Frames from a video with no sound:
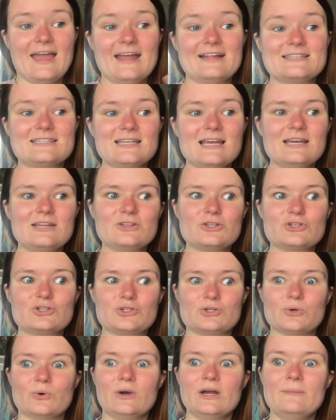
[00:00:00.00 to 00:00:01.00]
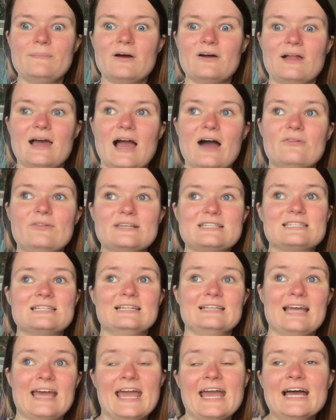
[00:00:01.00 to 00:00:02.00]
It's like the story about how this
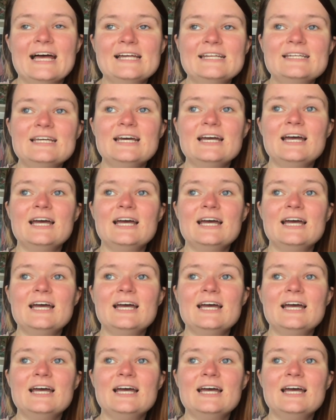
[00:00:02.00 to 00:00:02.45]
land